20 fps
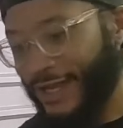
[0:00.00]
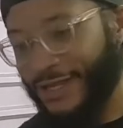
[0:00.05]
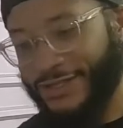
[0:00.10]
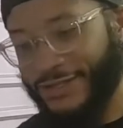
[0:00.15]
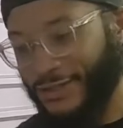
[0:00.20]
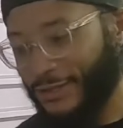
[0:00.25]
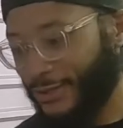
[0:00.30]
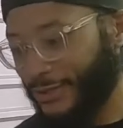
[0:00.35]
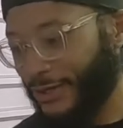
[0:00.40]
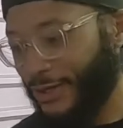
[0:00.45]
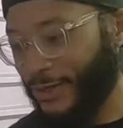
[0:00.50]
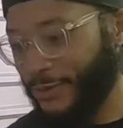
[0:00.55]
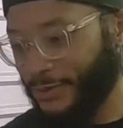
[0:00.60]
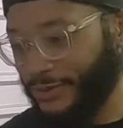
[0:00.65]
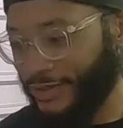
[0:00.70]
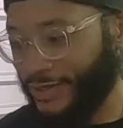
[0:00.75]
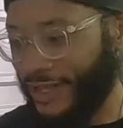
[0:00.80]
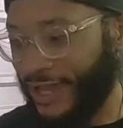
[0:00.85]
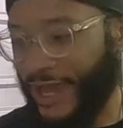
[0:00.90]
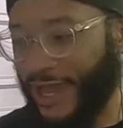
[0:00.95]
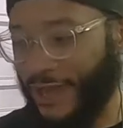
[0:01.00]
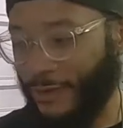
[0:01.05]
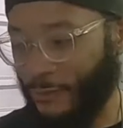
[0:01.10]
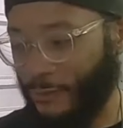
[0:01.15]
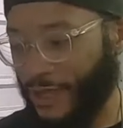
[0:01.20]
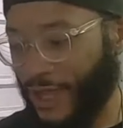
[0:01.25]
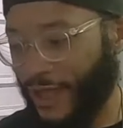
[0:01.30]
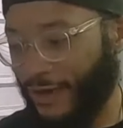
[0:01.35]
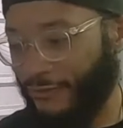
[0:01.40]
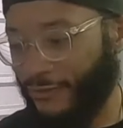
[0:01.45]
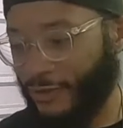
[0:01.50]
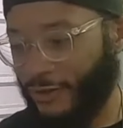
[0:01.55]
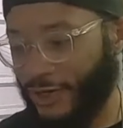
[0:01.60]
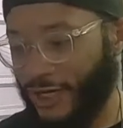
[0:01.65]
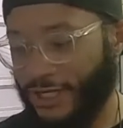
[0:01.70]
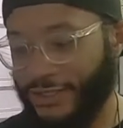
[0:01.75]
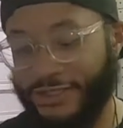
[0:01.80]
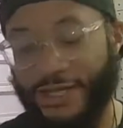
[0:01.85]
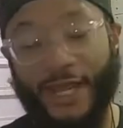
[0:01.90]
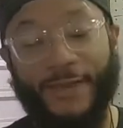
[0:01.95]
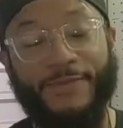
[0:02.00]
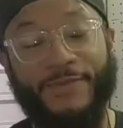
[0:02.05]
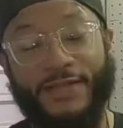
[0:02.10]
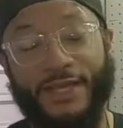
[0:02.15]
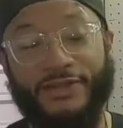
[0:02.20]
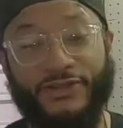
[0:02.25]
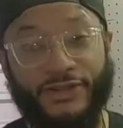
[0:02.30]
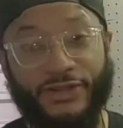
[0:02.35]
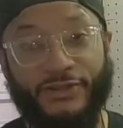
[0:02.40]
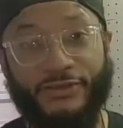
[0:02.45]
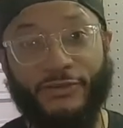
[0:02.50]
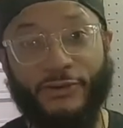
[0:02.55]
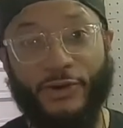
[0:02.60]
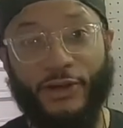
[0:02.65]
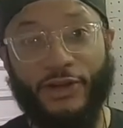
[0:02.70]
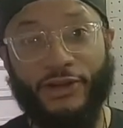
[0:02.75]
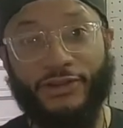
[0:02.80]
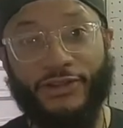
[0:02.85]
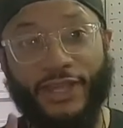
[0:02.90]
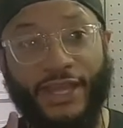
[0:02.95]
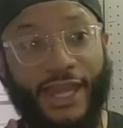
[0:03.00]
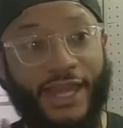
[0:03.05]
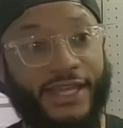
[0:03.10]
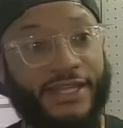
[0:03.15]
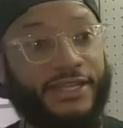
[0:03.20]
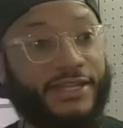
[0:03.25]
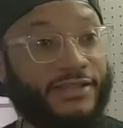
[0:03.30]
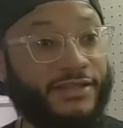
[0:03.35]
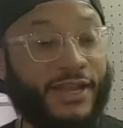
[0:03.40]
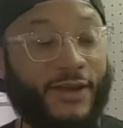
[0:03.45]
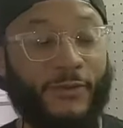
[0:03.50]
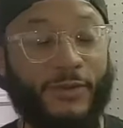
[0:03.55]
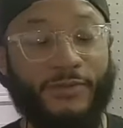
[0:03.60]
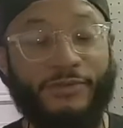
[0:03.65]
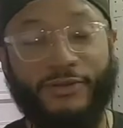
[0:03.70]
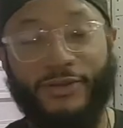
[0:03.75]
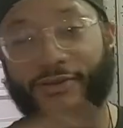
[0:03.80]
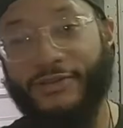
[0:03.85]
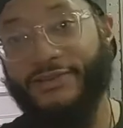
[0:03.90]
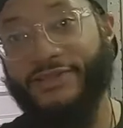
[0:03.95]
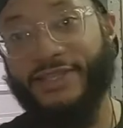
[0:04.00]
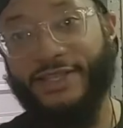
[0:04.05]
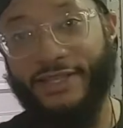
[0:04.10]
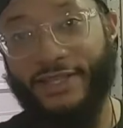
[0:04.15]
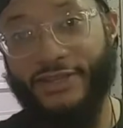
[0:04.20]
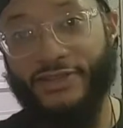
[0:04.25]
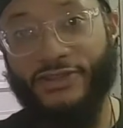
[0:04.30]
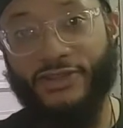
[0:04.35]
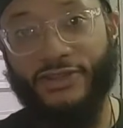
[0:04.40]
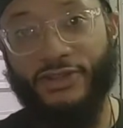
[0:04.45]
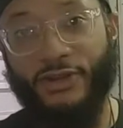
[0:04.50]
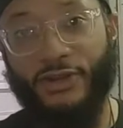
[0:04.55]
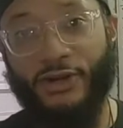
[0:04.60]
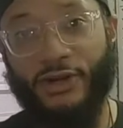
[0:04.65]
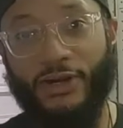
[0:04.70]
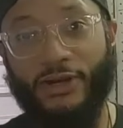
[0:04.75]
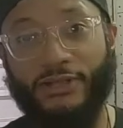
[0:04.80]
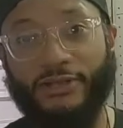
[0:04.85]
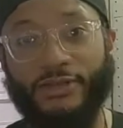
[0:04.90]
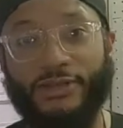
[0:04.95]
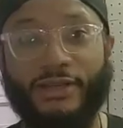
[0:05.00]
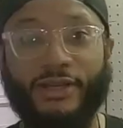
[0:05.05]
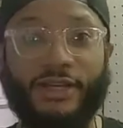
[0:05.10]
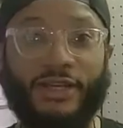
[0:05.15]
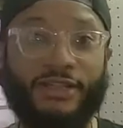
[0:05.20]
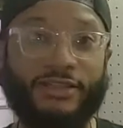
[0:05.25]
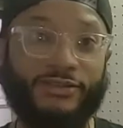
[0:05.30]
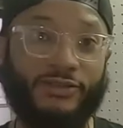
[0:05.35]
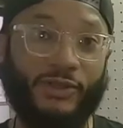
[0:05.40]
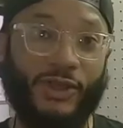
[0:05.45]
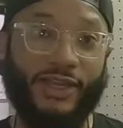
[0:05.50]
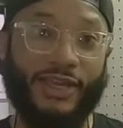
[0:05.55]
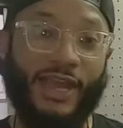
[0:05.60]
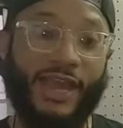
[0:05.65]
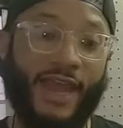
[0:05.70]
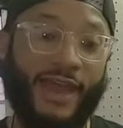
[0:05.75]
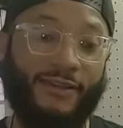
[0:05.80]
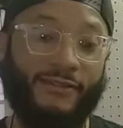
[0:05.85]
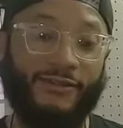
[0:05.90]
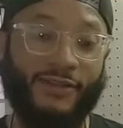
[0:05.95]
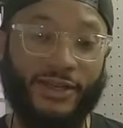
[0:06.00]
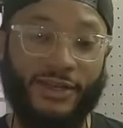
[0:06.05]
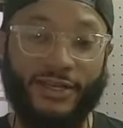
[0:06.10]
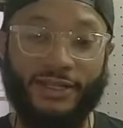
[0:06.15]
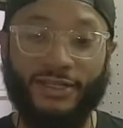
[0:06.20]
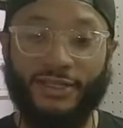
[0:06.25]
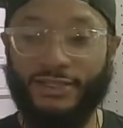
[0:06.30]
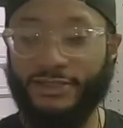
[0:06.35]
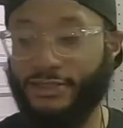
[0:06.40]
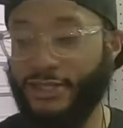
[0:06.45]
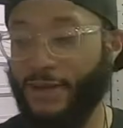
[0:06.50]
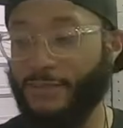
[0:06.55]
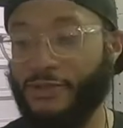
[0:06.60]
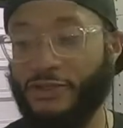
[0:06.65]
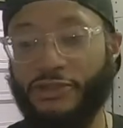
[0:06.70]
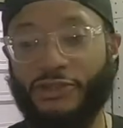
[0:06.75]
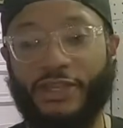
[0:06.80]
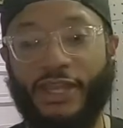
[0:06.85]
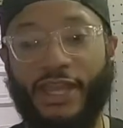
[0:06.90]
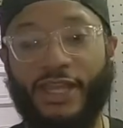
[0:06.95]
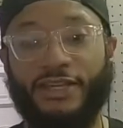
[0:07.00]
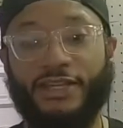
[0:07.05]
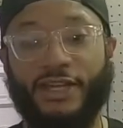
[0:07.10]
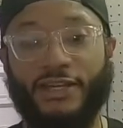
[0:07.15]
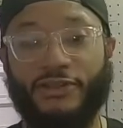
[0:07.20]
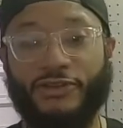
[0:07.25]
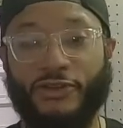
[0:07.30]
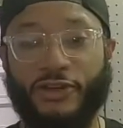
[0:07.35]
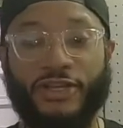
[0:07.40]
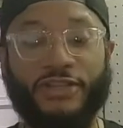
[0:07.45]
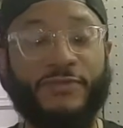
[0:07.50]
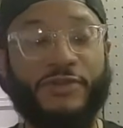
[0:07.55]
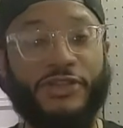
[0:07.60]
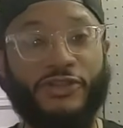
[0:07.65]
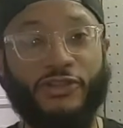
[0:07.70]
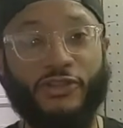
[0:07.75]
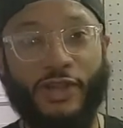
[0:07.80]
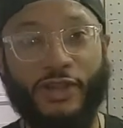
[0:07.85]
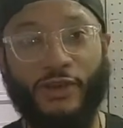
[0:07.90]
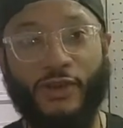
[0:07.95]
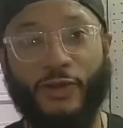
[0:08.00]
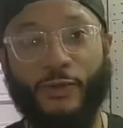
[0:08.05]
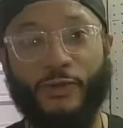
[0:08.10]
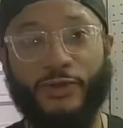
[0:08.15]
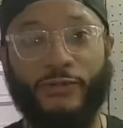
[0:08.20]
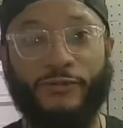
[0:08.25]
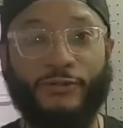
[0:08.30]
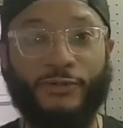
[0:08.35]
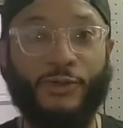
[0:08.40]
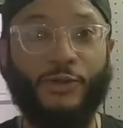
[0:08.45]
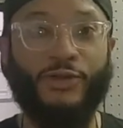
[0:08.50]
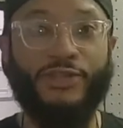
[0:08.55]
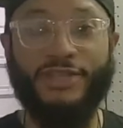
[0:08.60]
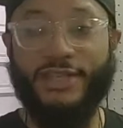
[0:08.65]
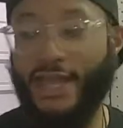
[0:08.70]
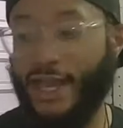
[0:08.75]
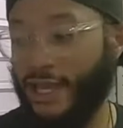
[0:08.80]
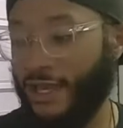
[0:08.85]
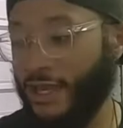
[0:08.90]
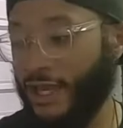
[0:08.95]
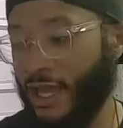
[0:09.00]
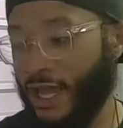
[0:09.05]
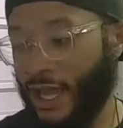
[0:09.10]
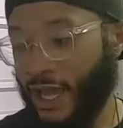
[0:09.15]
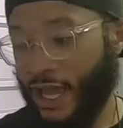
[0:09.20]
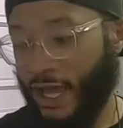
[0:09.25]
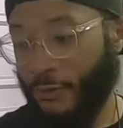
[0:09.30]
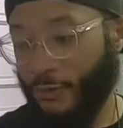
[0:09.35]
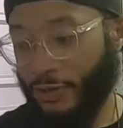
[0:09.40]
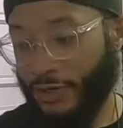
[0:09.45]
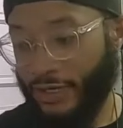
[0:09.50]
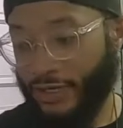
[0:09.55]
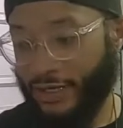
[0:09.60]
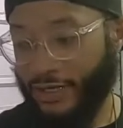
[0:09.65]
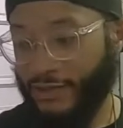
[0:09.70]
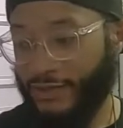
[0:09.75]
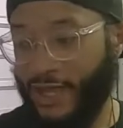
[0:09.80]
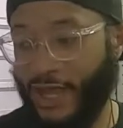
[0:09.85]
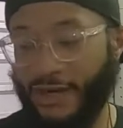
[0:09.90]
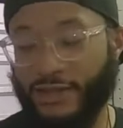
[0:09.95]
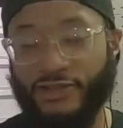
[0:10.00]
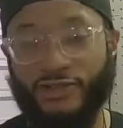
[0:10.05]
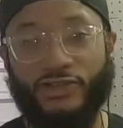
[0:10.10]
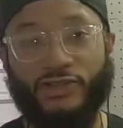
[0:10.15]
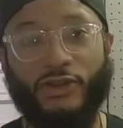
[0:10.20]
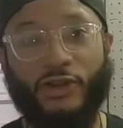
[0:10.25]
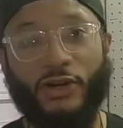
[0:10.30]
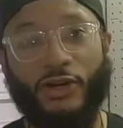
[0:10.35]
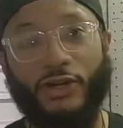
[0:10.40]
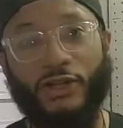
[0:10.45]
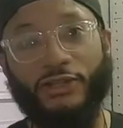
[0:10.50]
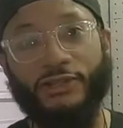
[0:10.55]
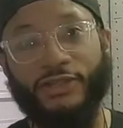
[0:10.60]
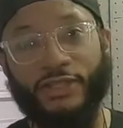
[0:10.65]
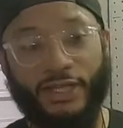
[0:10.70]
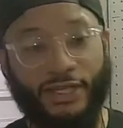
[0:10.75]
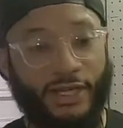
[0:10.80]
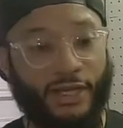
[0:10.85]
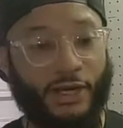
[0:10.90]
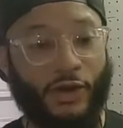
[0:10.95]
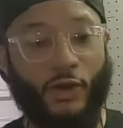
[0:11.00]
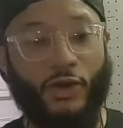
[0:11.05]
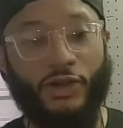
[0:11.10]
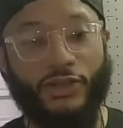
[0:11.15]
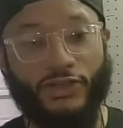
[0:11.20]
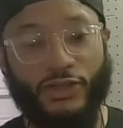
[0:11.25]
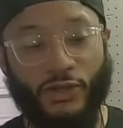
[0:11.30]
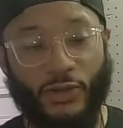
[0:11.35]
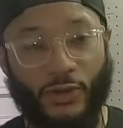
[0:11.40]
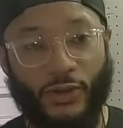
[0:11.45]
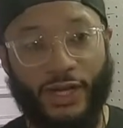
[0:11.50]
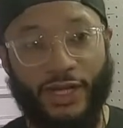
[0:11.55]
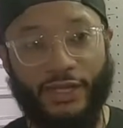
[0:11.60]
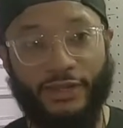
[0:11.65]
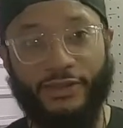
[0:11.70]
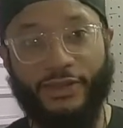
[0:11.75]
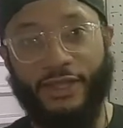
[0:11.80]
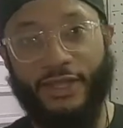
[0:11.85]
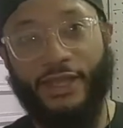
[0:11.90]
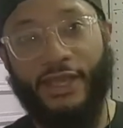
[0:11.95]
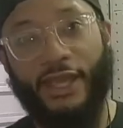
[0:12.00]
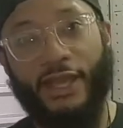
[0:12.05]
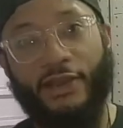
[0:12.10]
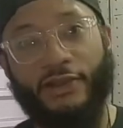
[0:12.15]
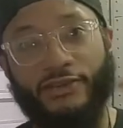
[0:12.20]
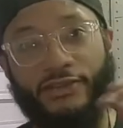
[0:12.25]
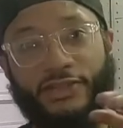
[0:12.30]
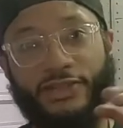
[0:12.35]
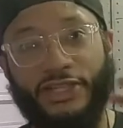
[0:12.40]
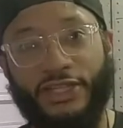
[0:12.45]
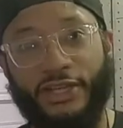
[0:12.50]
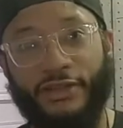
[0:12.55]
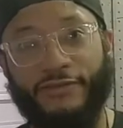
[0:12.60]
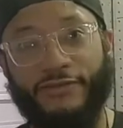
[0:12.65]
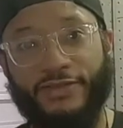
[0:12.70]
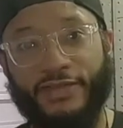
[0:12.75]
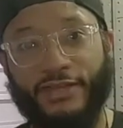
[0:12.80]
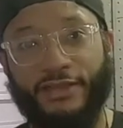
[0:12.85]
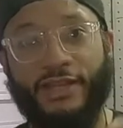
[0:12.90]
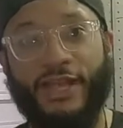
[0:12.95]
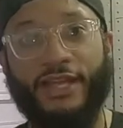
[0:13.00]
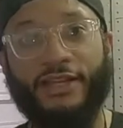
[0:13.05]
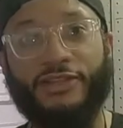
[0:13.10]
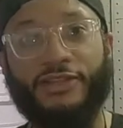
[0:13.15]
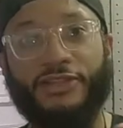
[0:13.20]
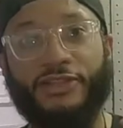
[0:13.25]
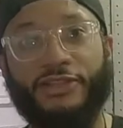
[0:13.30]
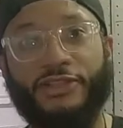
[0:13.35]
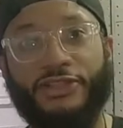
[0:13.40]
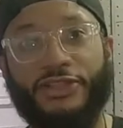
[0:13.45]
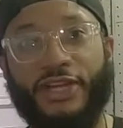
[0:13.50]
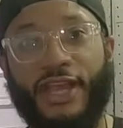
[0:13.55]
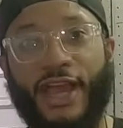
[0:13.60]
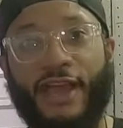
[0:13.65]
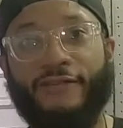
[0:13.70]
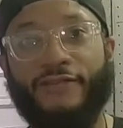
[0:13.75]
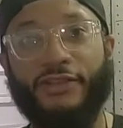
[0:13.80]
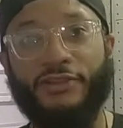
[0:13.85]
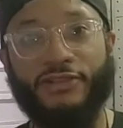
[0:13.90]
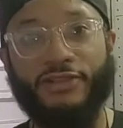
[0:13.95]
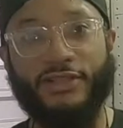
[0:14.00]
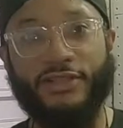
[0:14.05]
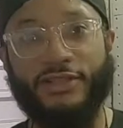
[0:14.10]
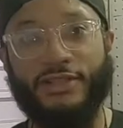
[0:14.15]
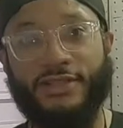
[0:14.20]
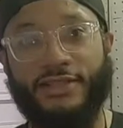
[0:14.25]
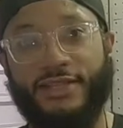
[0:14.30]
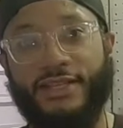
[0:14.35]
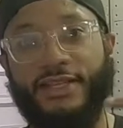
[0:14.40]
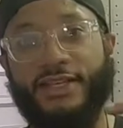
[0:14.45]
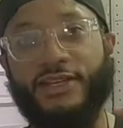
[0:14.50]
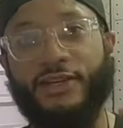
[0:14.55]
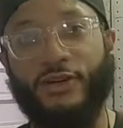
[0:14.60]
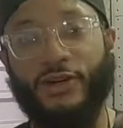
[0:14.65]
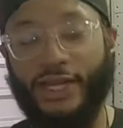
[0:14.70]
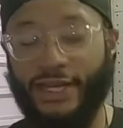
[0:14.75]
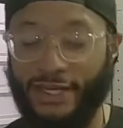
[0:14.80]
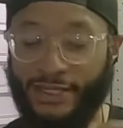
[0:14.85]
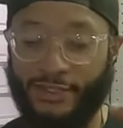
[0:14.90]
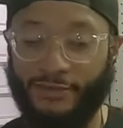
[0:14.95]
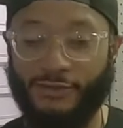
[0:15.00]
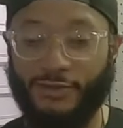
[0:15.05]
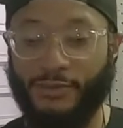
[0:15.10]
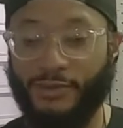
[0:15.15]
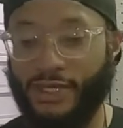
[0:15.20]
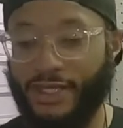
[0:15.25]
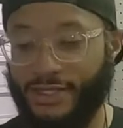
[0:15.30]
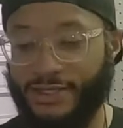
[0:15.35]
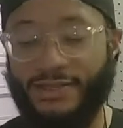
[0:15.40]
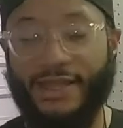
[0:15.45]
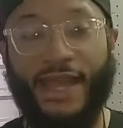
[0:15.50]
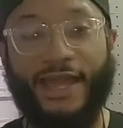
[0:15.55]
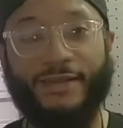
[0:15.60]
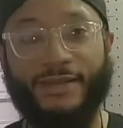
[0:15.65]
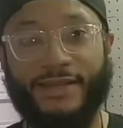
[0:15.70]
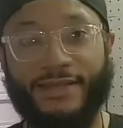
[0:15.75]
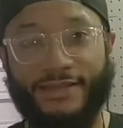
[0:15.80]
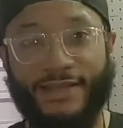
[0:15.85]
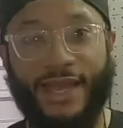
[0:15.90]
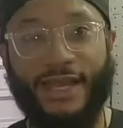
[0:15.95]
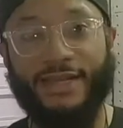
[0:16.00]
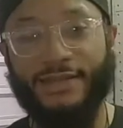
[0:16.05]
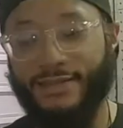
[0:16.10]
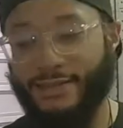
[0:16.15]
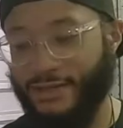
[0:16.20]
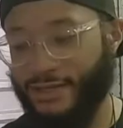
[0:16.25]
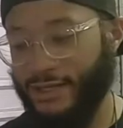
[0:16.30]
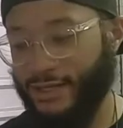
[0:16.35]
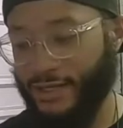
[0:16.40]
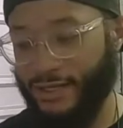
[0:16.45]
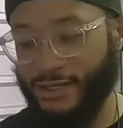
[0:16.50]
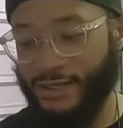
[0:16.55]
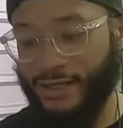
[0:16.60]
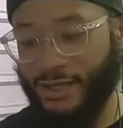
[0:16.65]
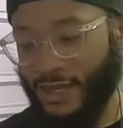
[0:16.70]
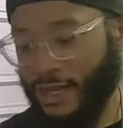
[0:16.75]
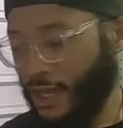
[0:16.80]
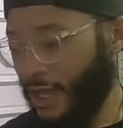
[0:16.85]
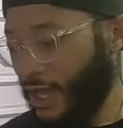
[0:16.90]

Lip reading: So along with that, we have our temp sensor for our gauges that we previously installed, so I can have a temperature gauge on the transmission so I know the fluid's at. We're going to get that installed, and then also the gear shift selector shaft, there's a seal. I need to replace that because that is leaking.